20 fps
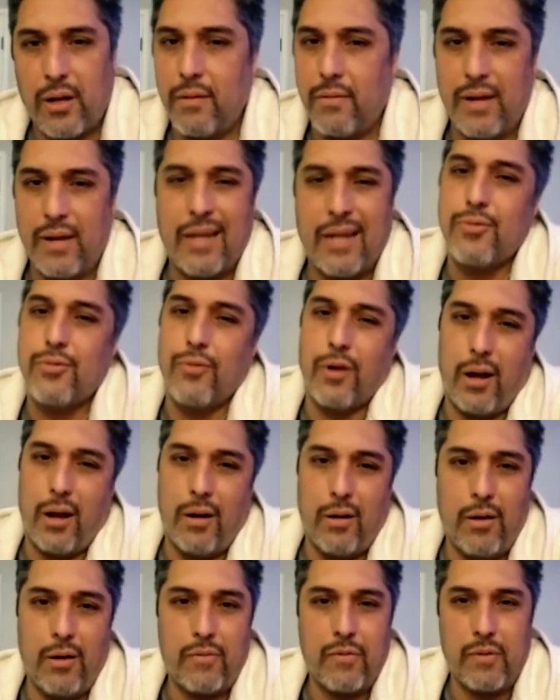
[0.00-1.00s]
That's what I
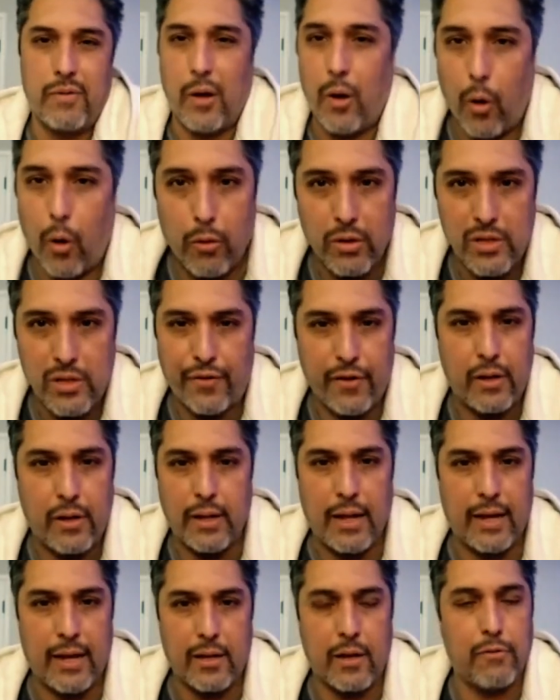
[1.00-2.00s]
loved. Always feeling
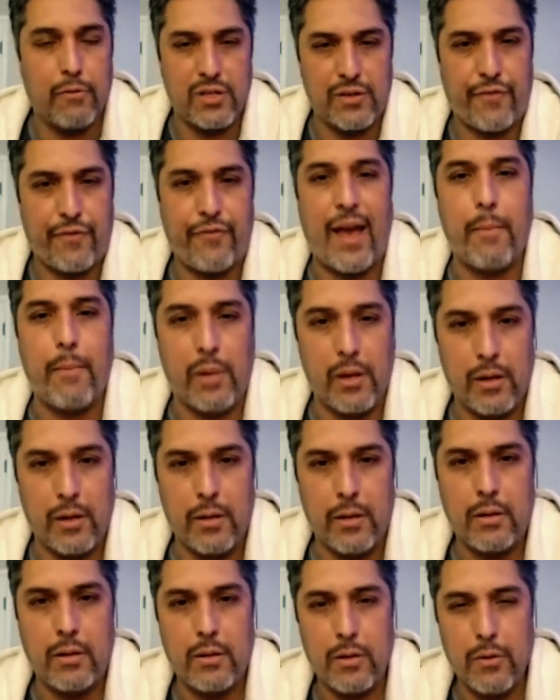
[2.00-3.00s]
like there was
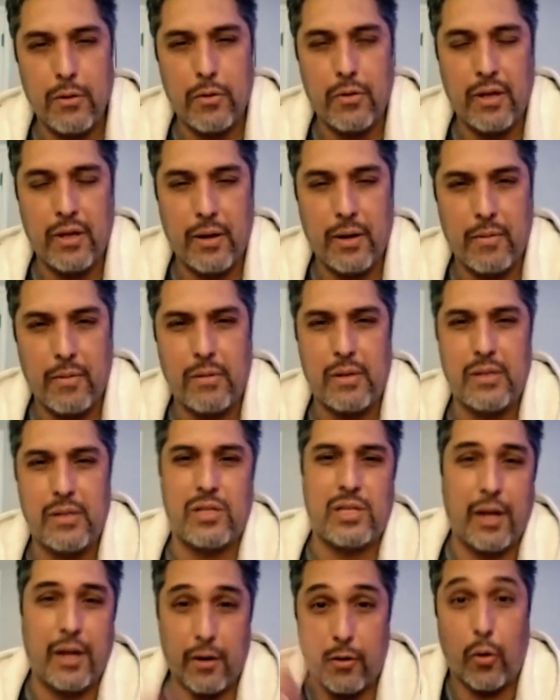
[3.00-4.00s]
family. There
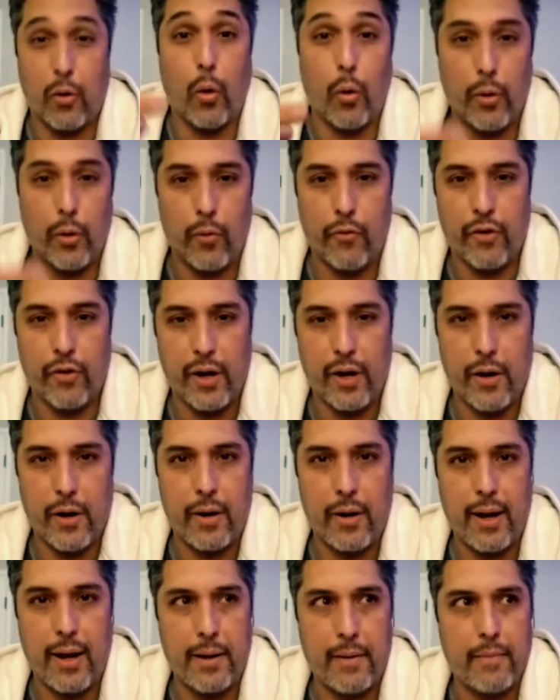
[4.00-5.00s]
instead of going over here
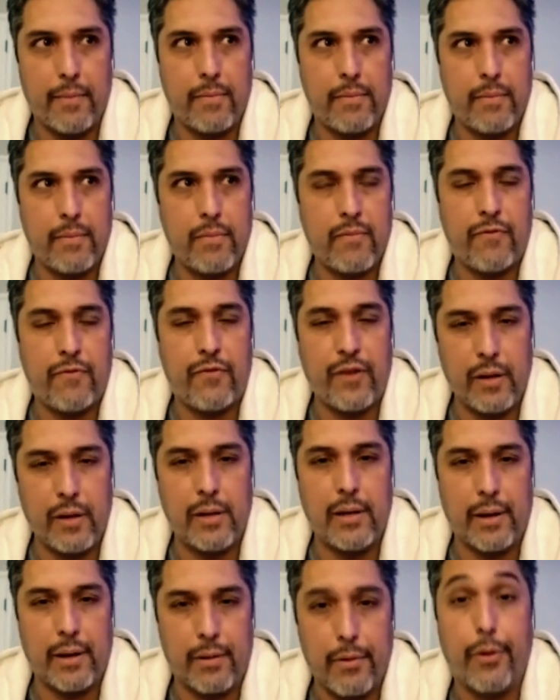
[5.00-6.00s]
and feeling
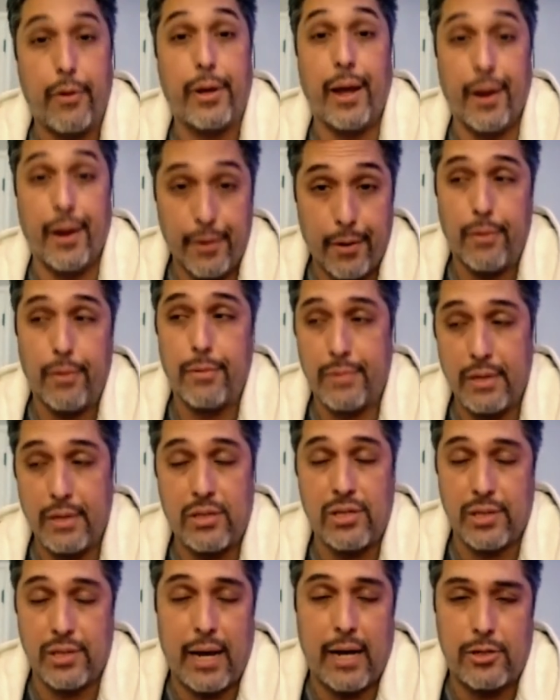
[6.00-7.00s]
like, okay, no, this
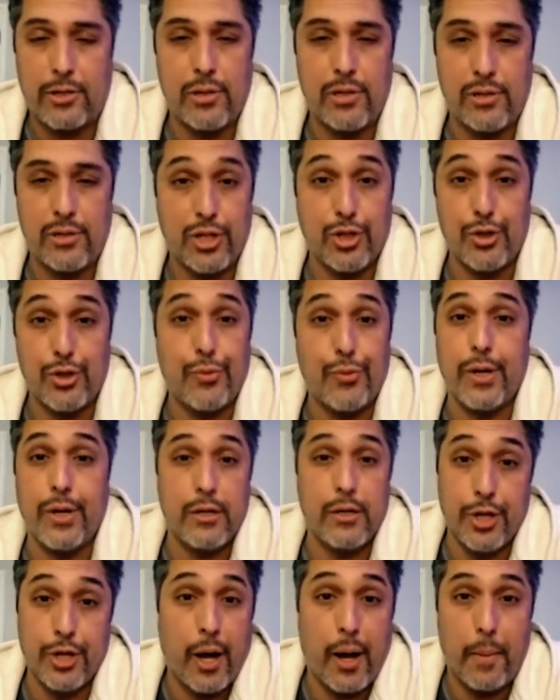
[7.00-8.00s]
is actually just doing a
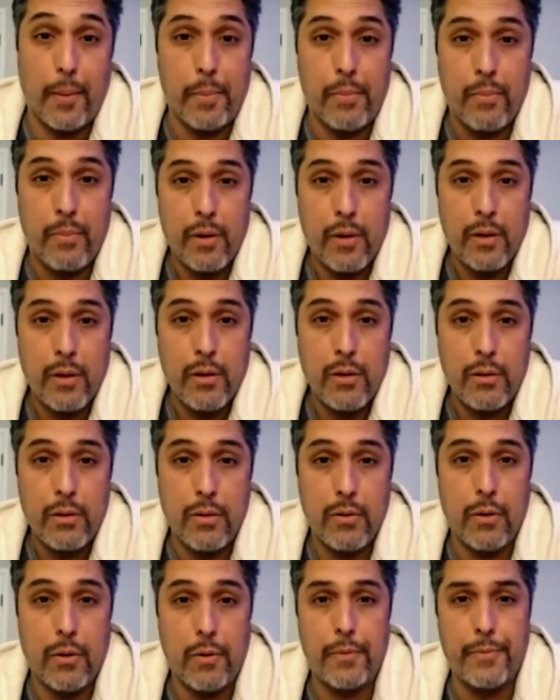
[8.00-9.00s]
job. You
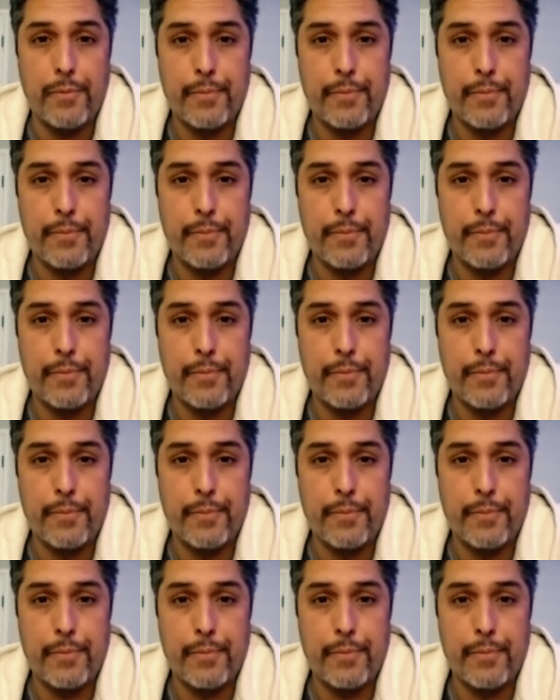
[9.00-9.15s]
know?